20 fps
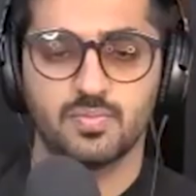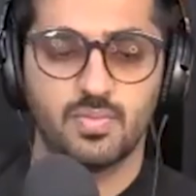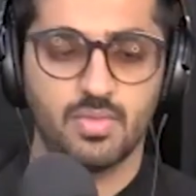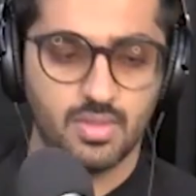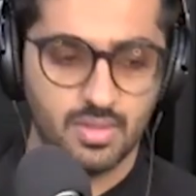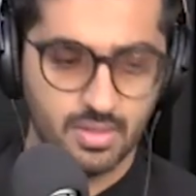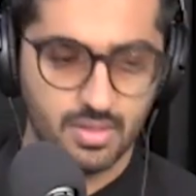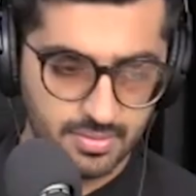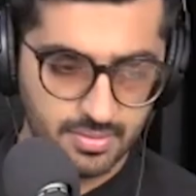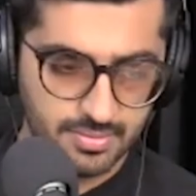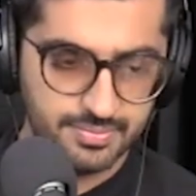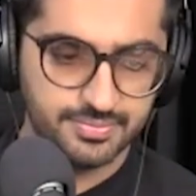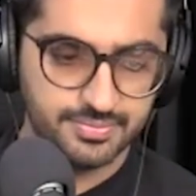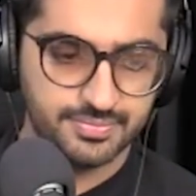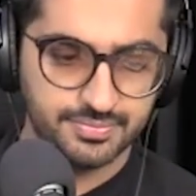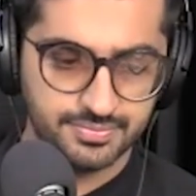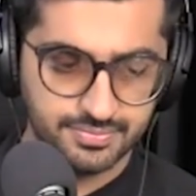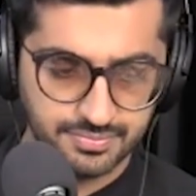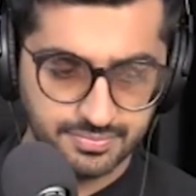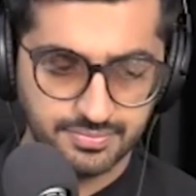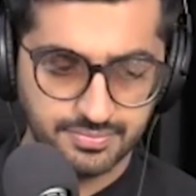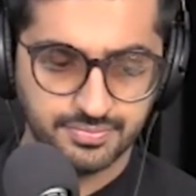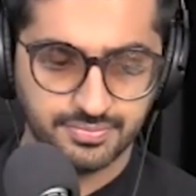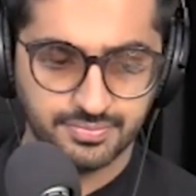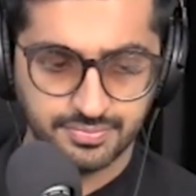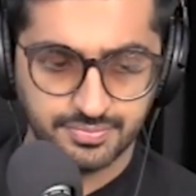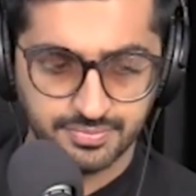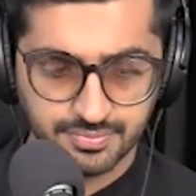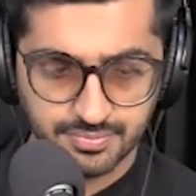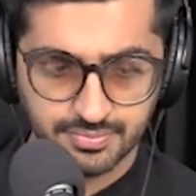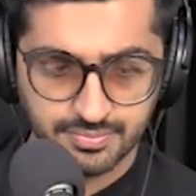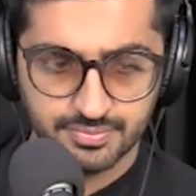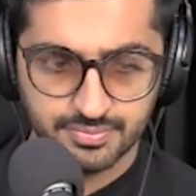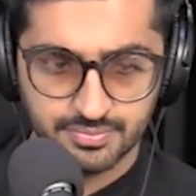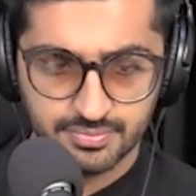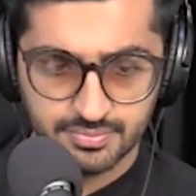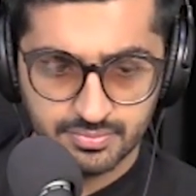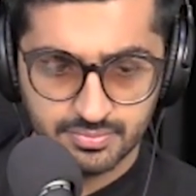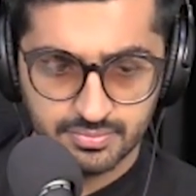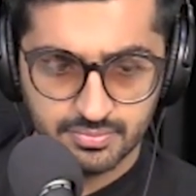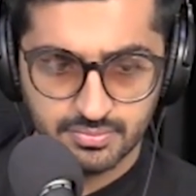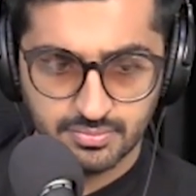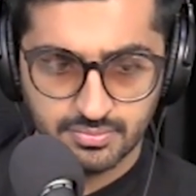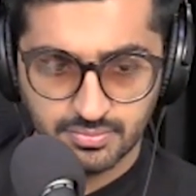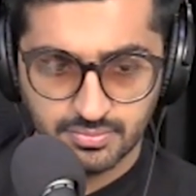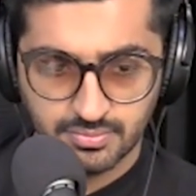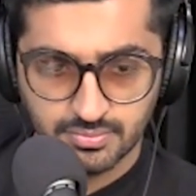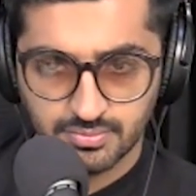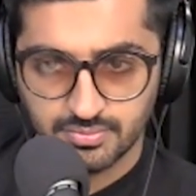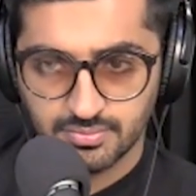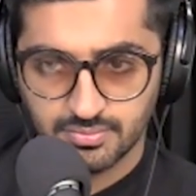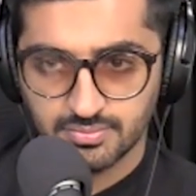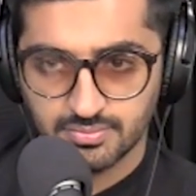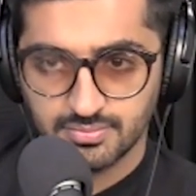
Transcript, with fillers: Because people have spent their whole careers